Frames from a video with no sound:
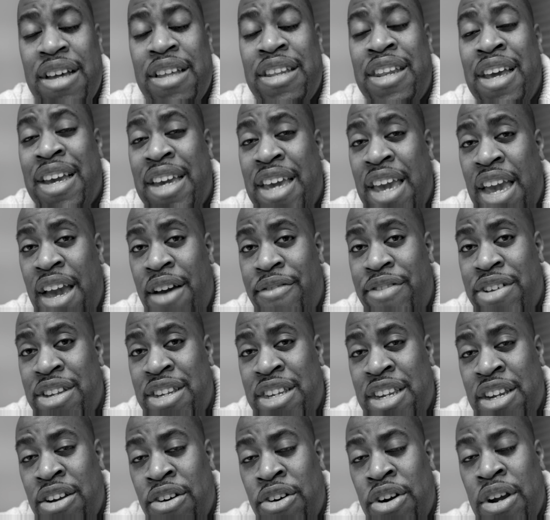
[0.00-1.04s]
The king of
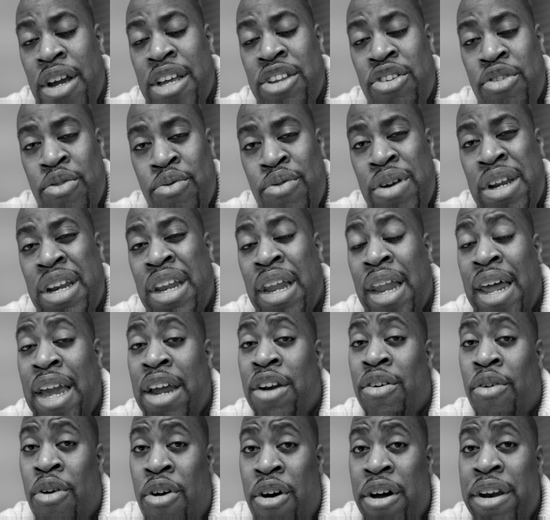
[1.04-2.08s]
Assyria, as you read
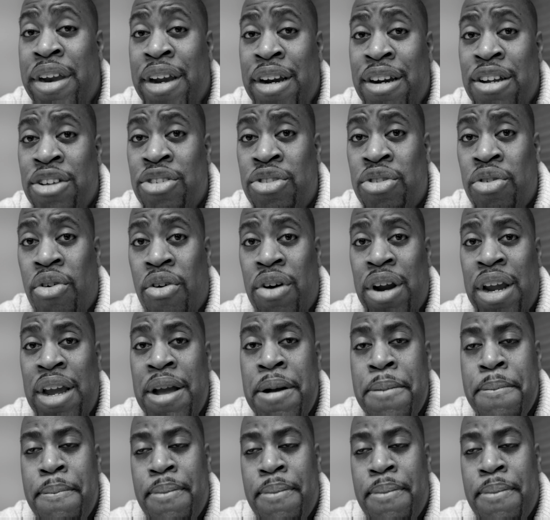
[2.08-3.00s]
later on in the story,